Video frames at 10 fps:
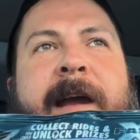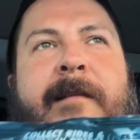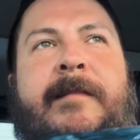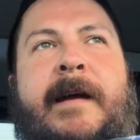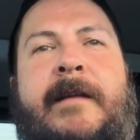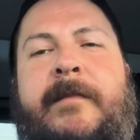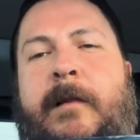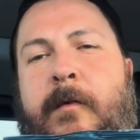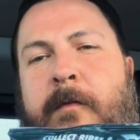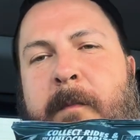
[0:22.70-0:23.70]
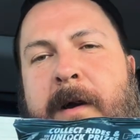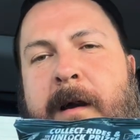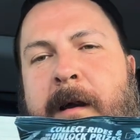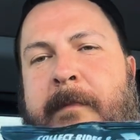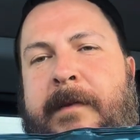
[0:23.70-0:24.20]
outside of a local
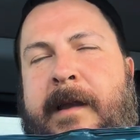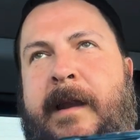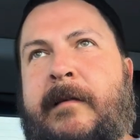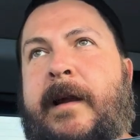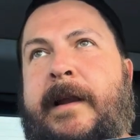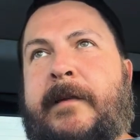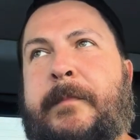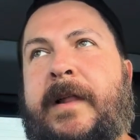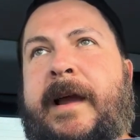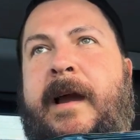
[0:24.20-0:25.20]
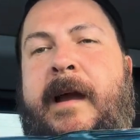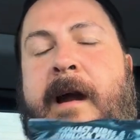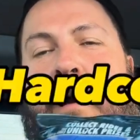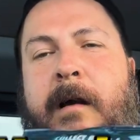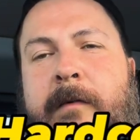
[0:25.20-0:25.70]
bar. I'm getting ready to play a
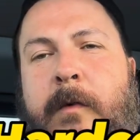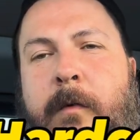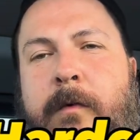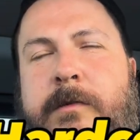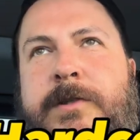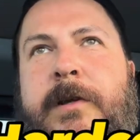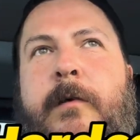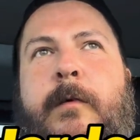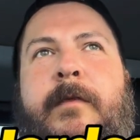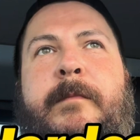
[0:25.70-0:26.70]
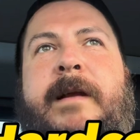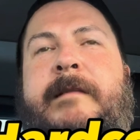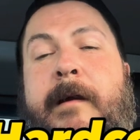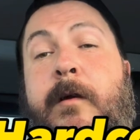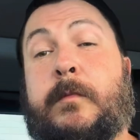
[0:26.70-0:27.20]
hardcore show with my
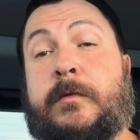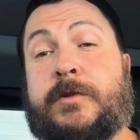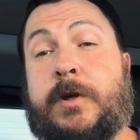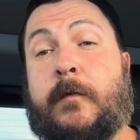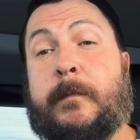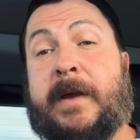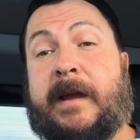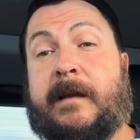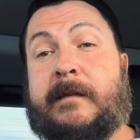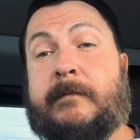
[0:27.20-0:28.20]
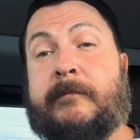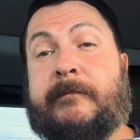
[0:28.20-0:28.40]
terrible joke band.